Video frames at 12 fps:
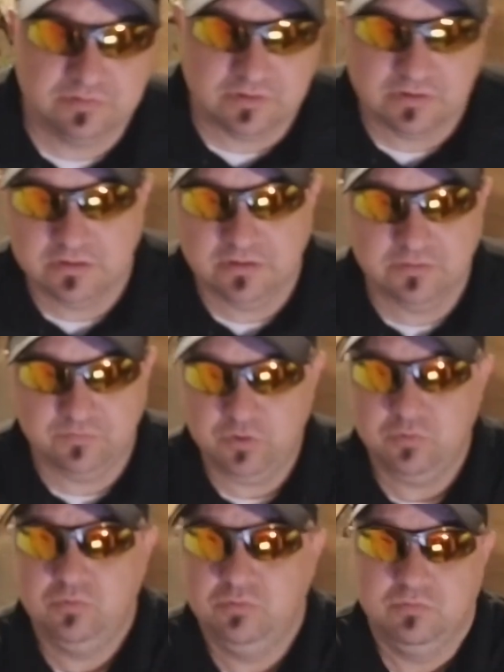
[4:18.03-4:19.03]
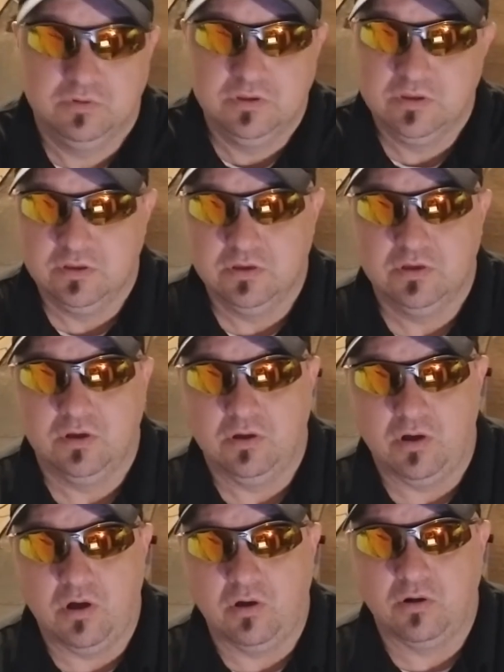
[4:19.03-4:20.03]
if you
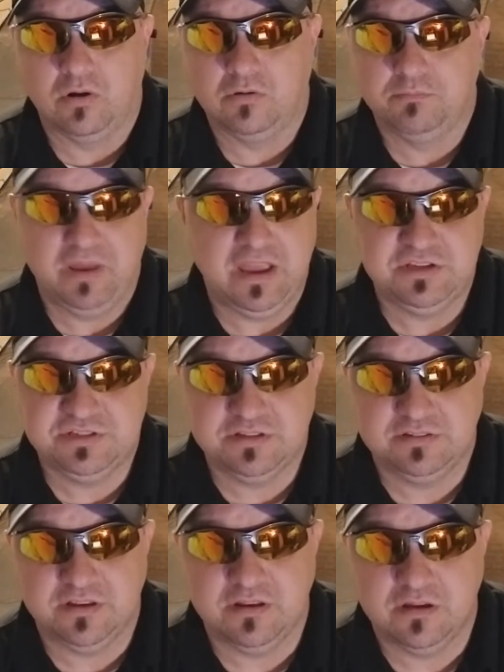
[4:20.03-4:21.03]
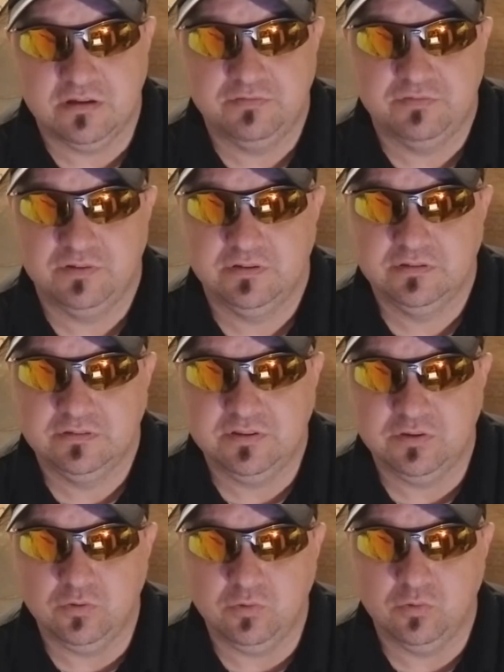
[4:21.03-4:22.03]
are patient enough
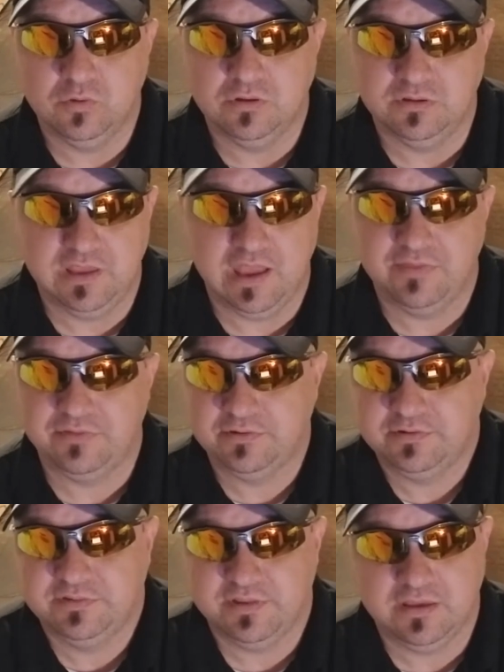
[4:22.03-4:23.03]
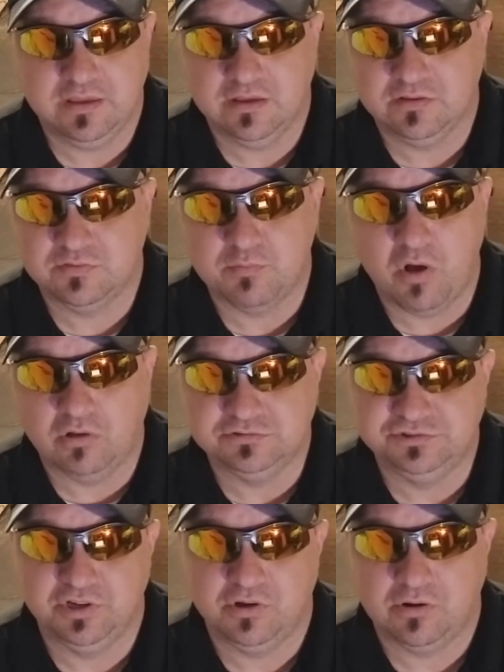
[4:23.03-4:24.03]
to gather, say, a small
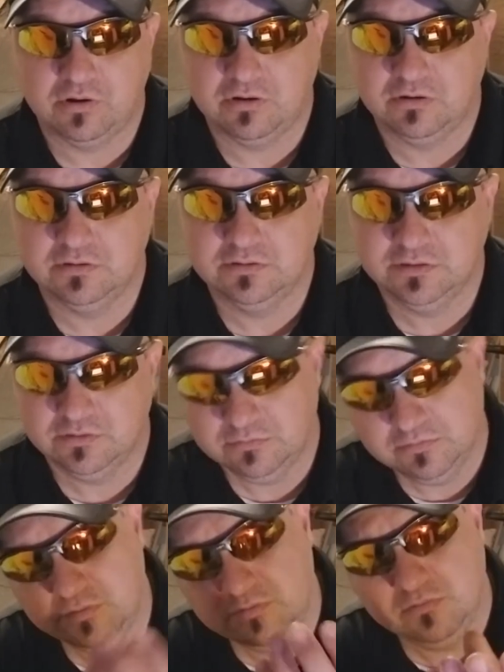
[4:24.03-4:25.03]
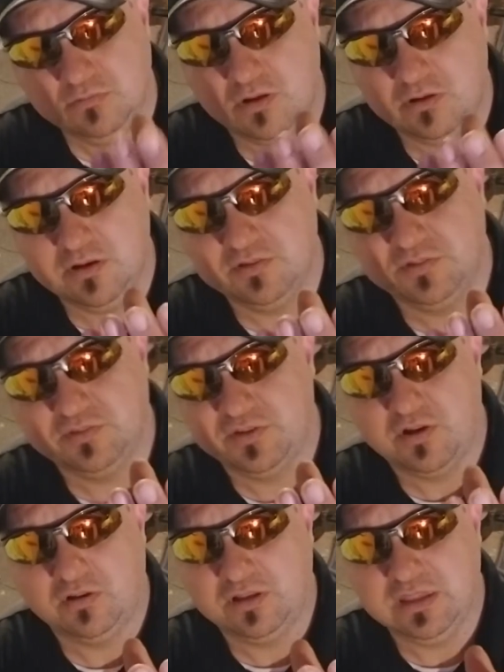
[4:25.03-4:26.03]
jar, not
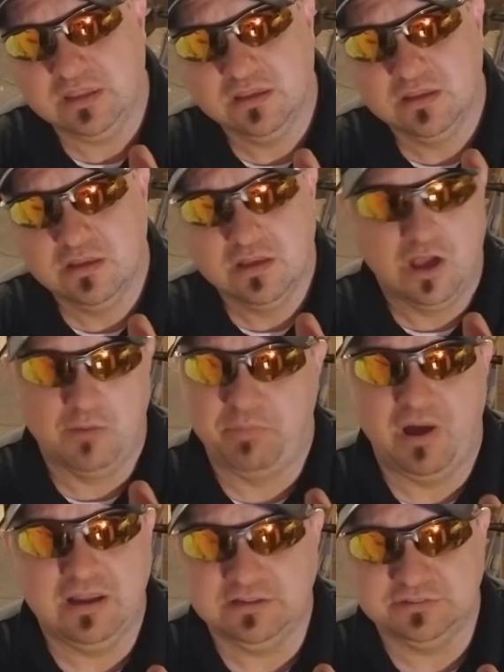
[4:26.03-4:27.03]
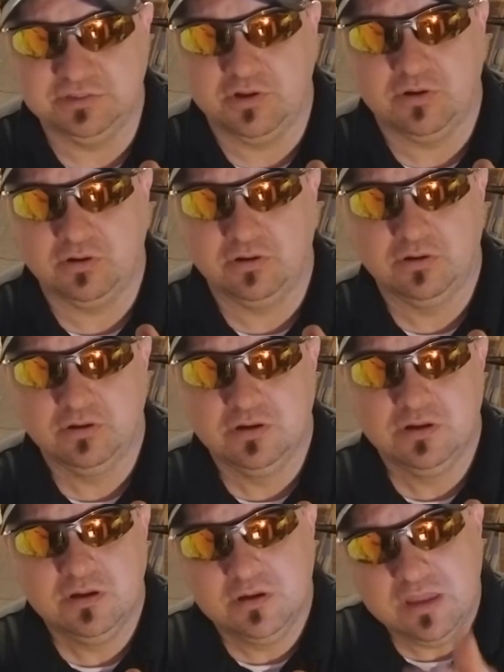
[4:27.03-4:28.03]
necessarily a pint jar,
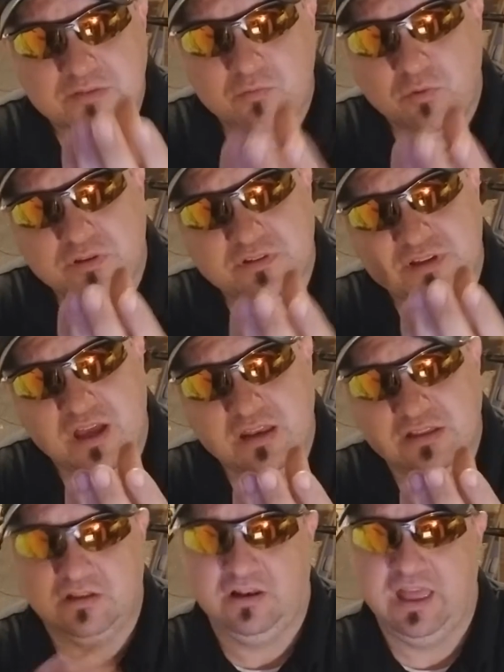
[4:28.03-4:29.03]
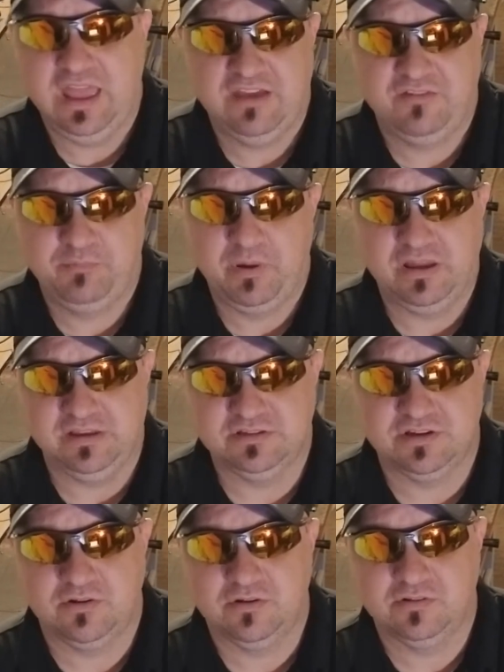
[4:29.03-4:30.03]
even one of the tiny little half-pint
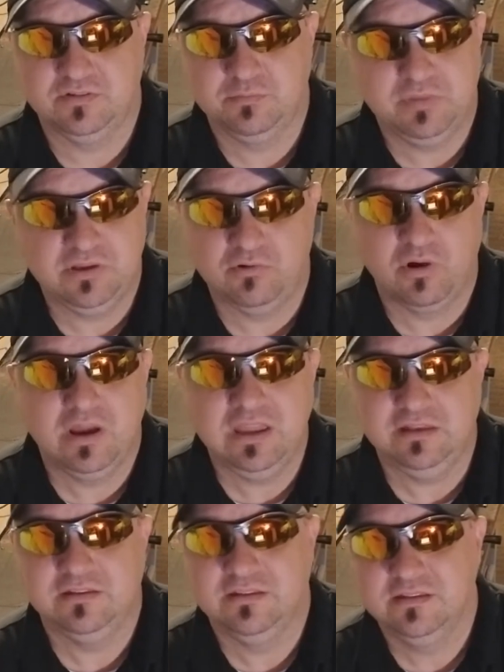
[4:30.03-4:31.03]
jars would be great.